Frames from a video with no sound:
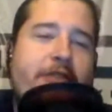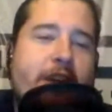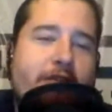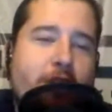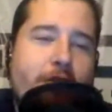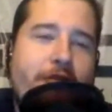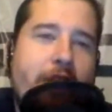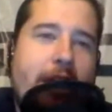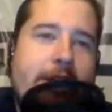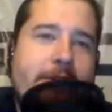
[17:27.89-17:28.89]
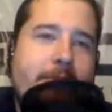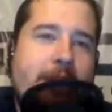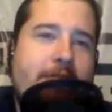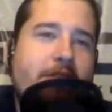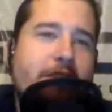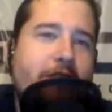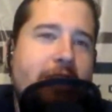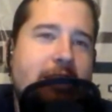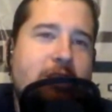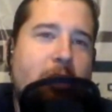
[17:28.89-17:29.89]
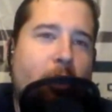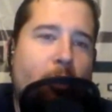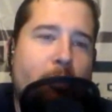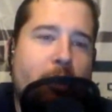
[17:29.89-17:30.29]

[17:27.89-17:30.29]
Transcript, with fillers: if you fade him, even if he hits a homer,